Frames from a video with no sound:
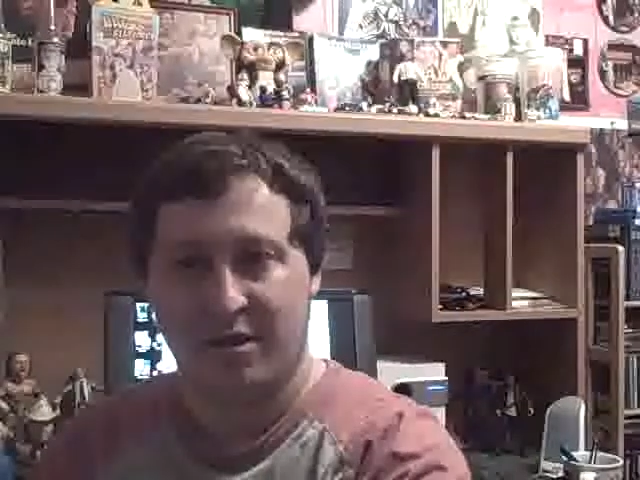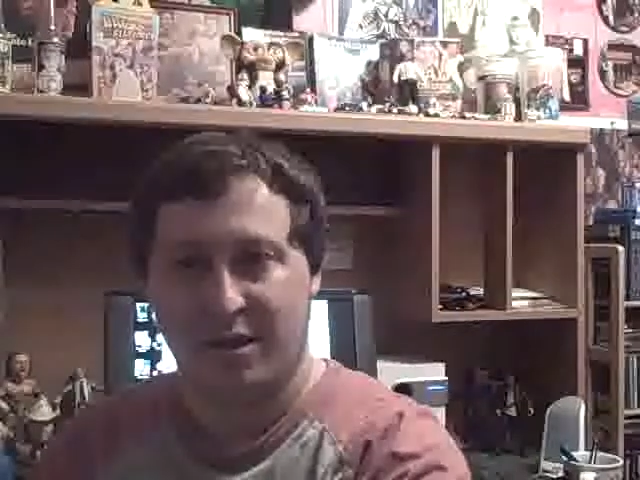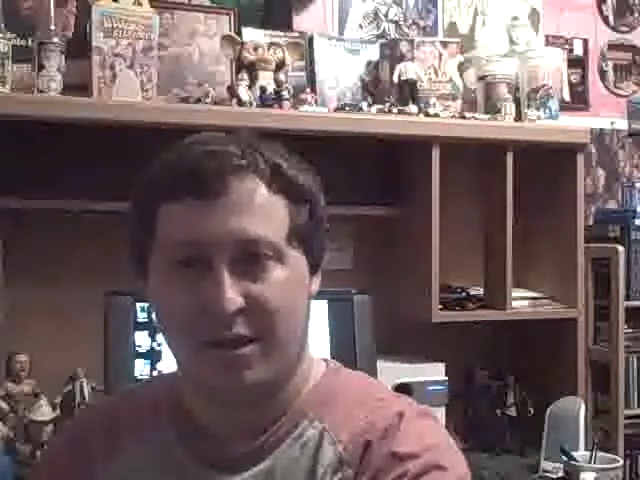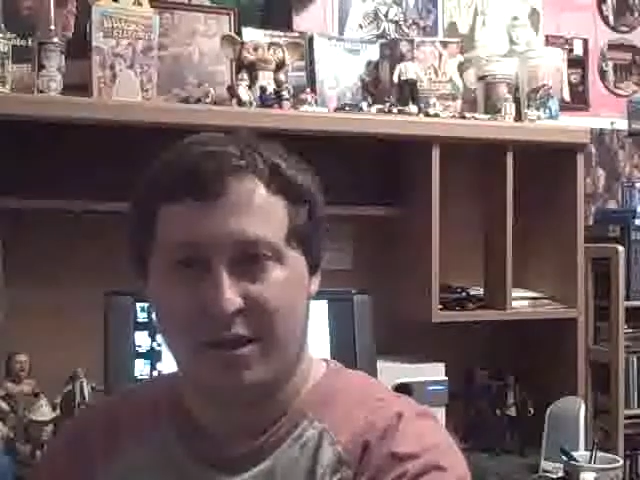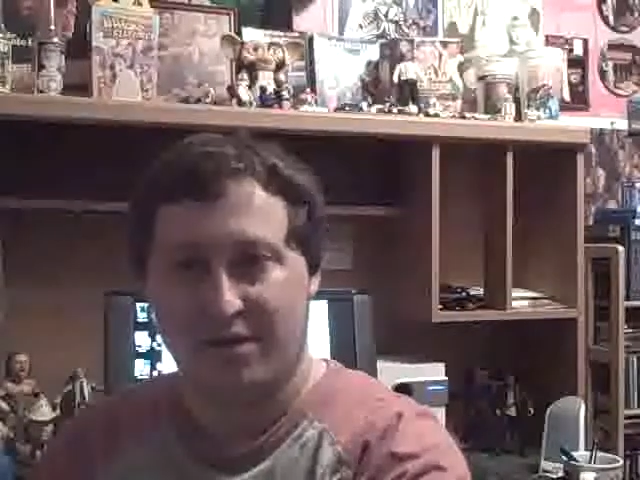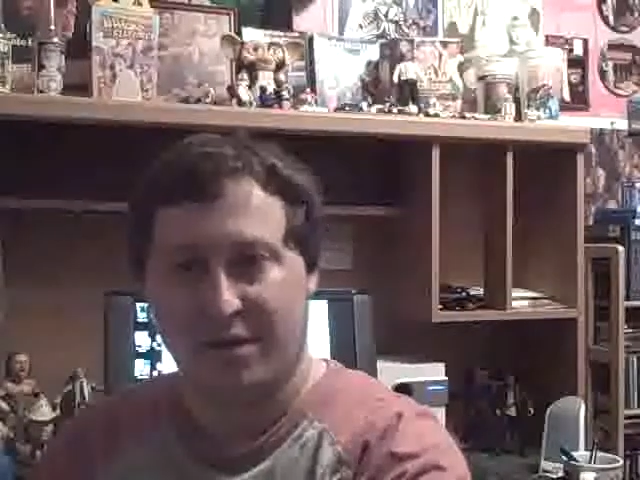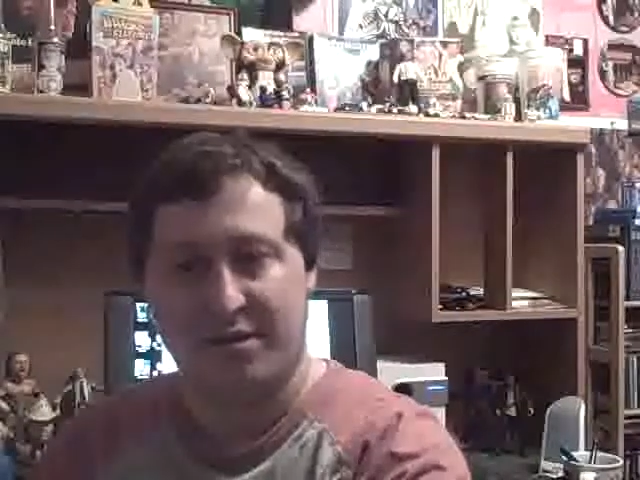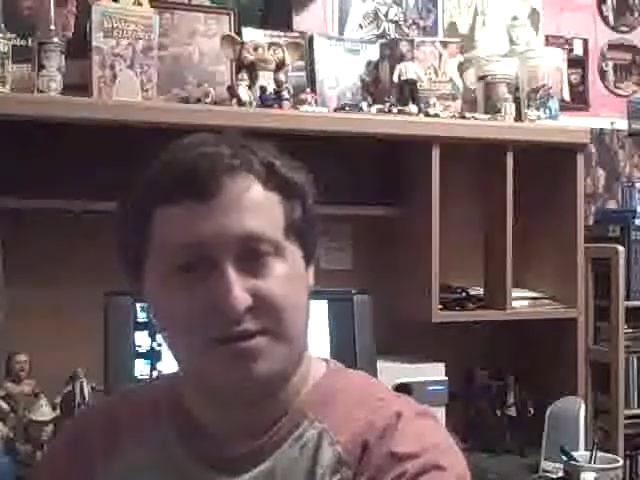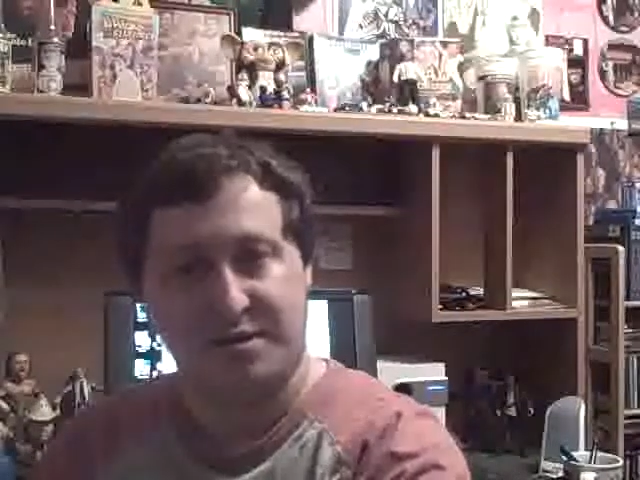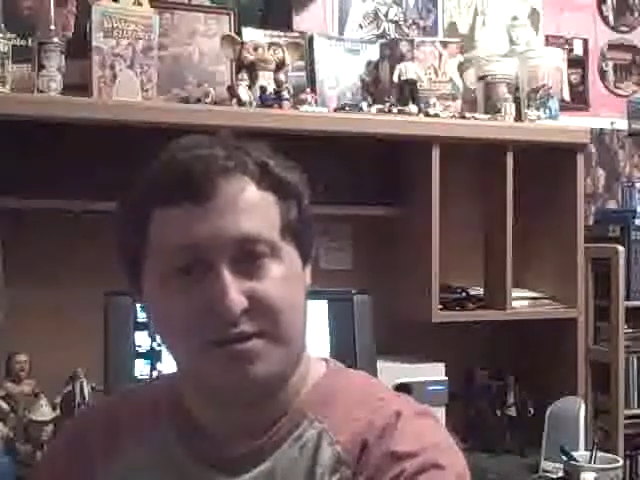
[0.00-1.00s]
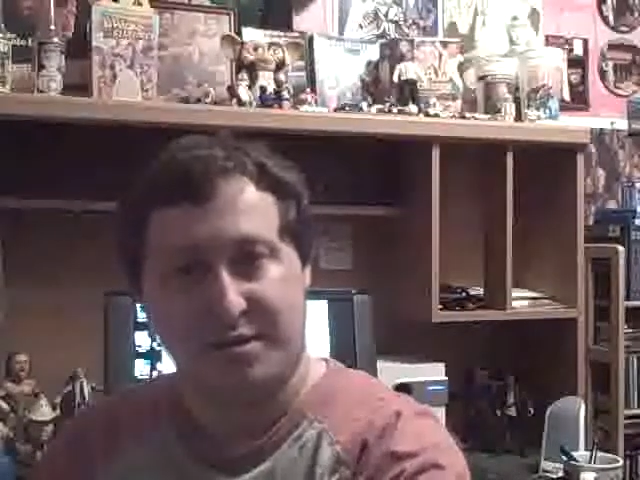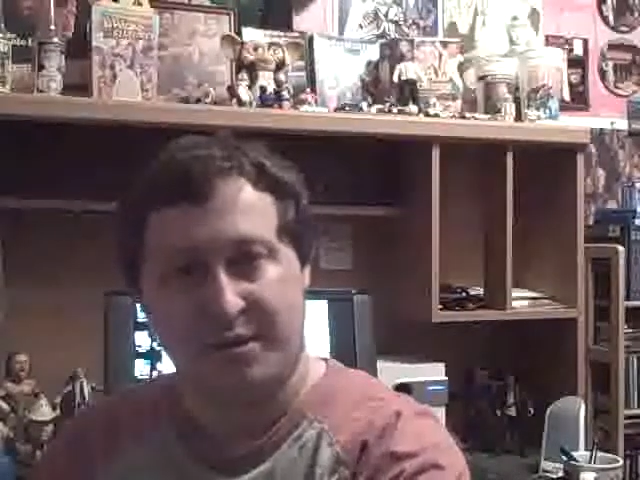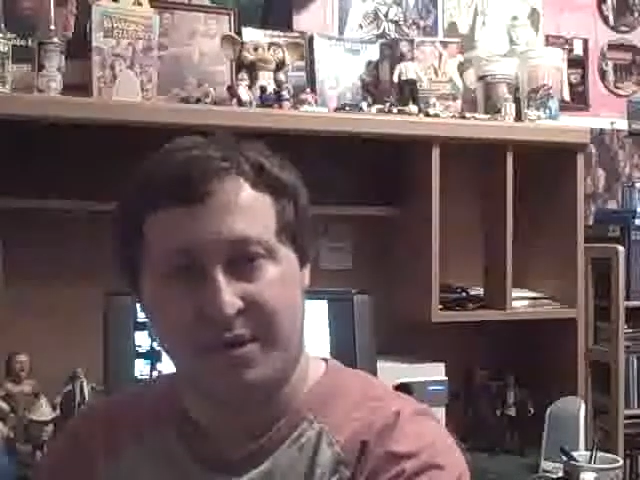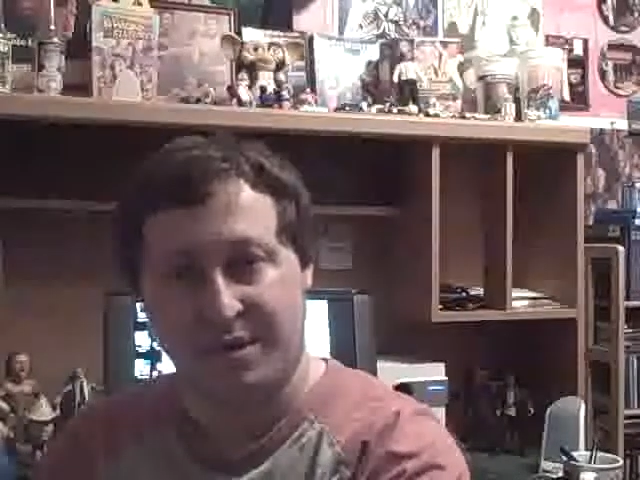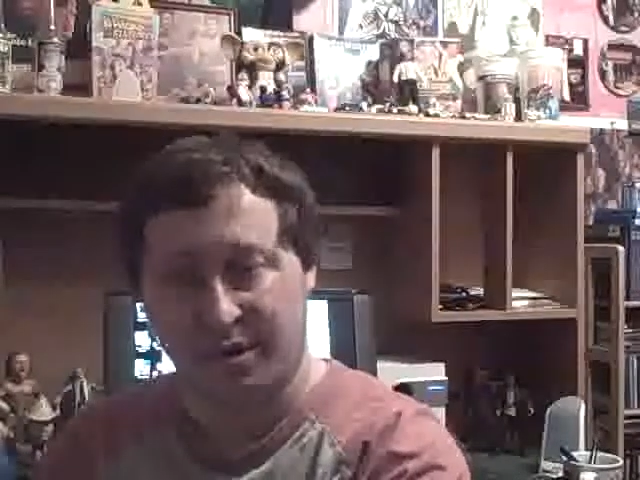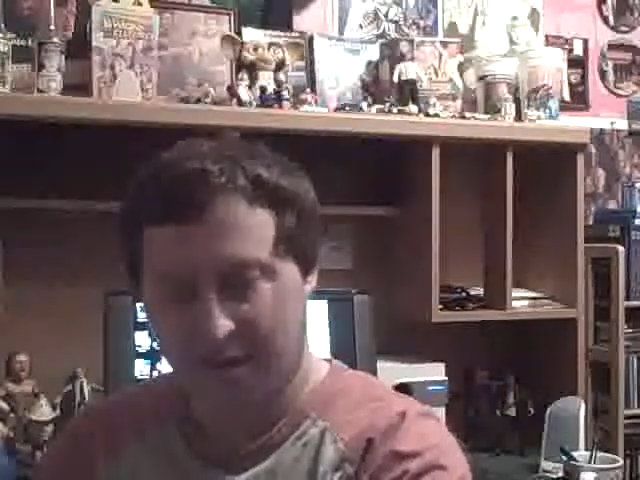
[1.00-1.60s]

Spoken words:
starts the journey.